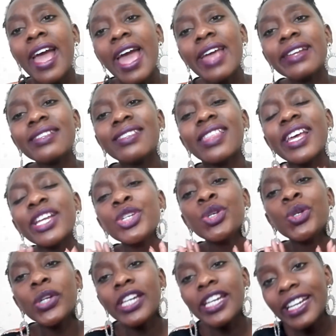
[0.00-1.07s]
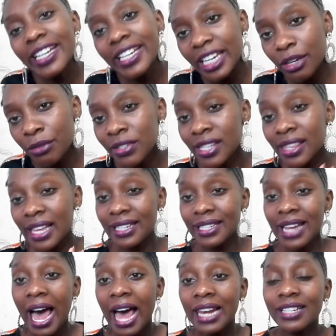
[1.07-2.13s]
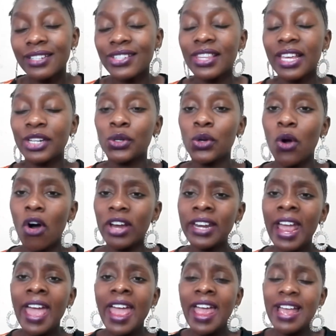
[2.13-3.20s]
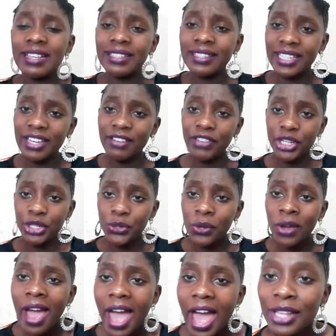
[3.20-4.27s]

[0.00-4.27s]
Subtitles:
And it's that unique gift, that talent that God has given you.